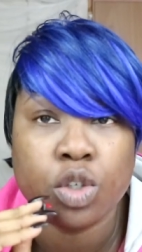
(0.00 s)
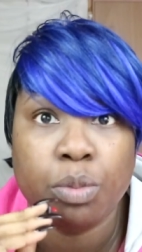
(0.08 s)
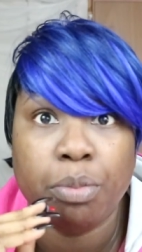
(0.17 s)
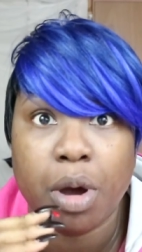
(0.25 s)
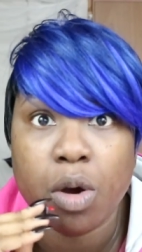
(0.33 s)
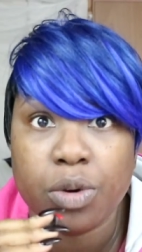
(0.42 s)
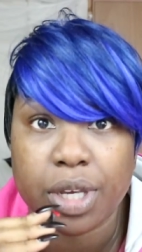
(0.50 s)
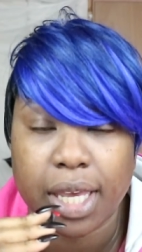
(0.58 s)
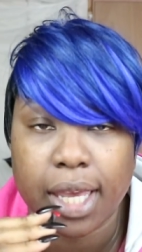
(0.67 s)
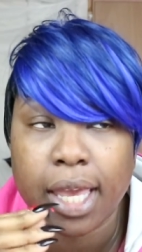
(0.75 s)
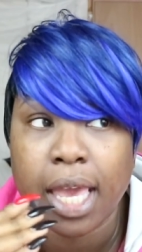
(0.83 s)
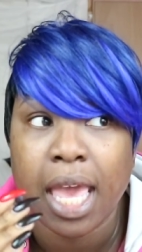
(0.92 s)
too
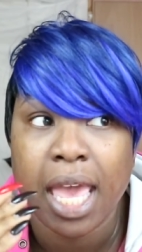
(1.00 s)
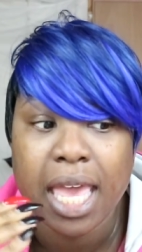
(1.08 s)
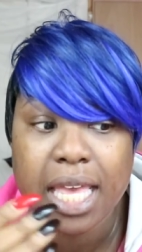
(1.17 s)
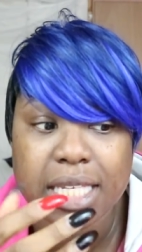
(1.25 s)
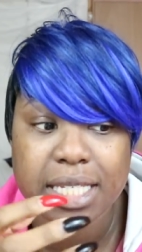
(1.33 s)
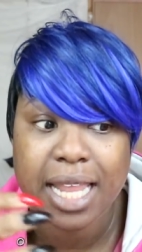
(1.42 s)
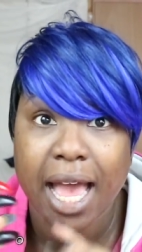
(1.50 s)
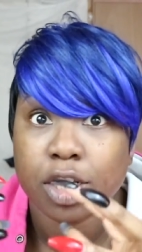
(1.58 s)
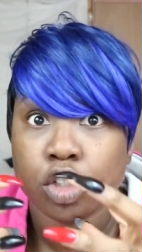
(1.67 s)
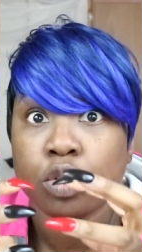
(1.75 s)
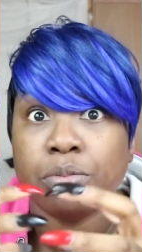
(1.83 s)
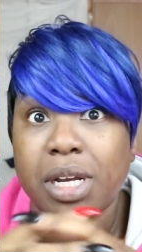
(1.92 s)
bulky. It's
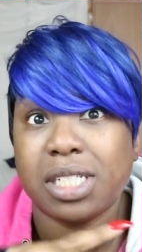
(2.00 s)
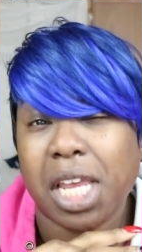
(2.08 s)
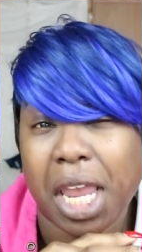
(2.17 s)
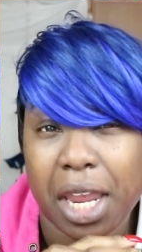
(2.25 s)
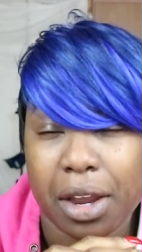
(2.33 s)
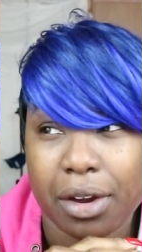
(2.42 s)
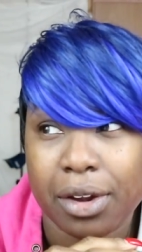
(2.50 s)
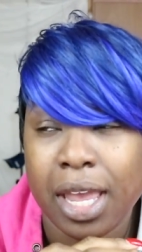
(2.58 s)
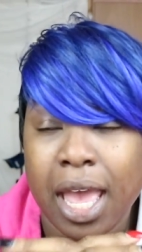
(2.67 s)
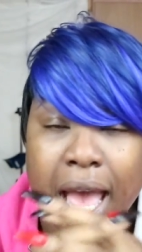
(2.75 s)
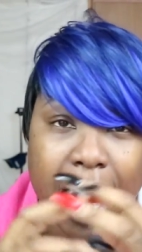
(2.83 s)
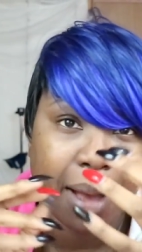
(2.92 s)
not too much hair.
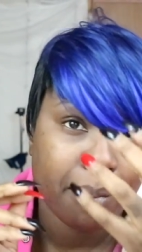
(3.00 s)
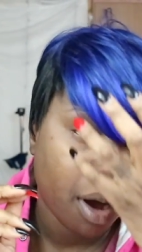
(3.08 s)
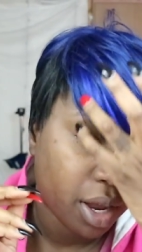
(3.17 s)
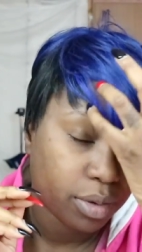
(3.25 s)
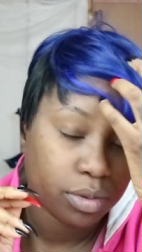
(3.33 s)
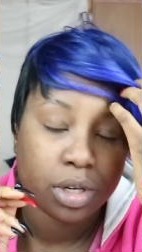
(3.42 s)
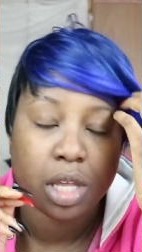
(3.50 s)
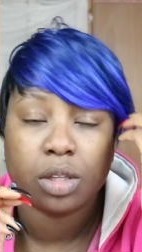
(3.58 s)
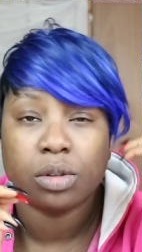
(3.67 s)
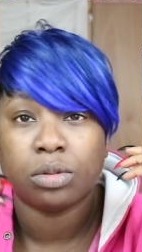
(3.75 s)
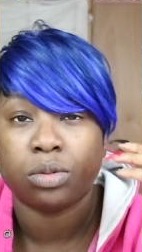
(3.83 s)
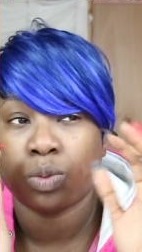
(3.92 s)
I bought
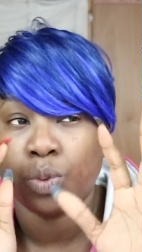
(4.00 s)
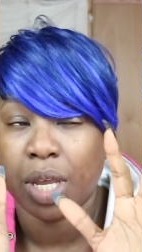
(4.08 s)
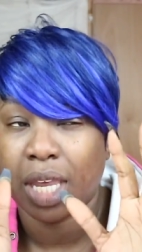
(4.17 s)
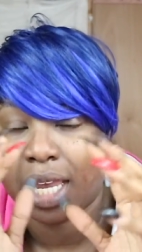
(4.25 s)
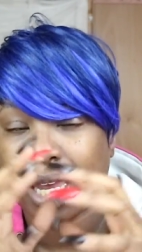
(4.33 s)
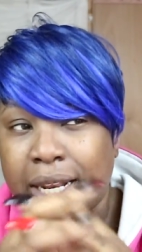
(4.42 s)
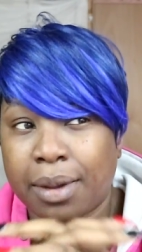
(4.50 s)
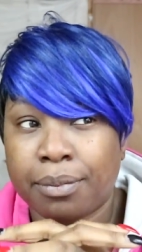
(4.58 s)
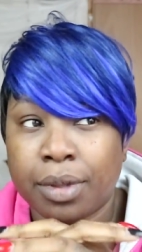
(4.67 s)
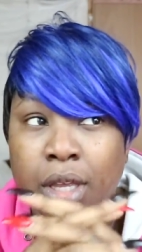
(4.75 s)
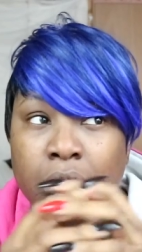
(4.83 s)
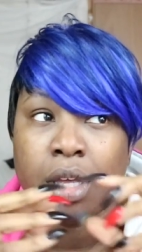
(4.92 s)
another wig and I'm